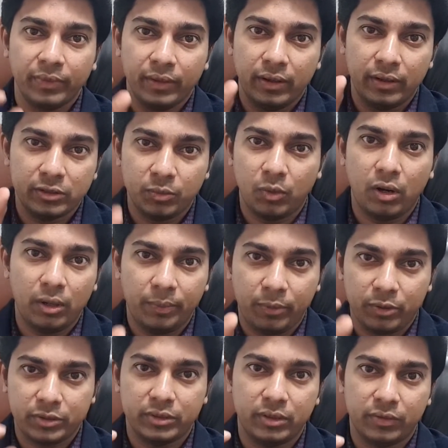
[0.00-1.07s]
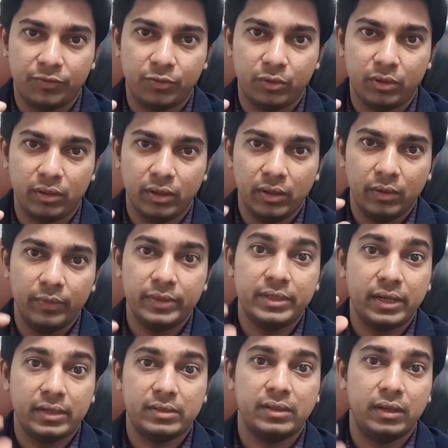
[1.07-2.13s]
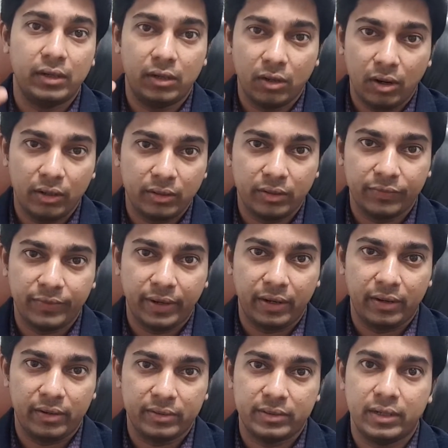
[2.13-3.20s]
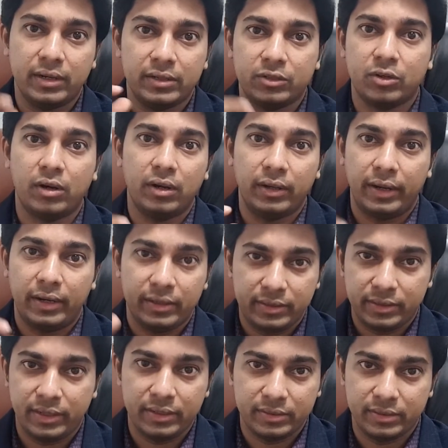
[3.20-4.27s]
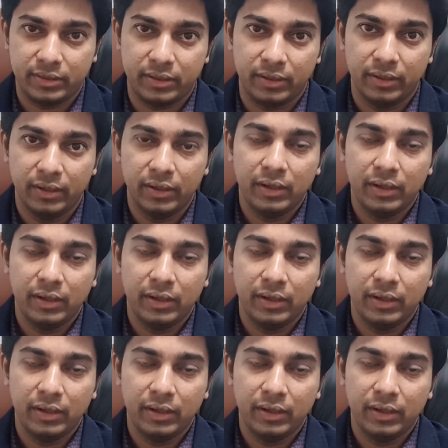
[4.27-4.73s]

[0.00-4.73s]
a small portion of food which has a lot of calories. That is called energy density.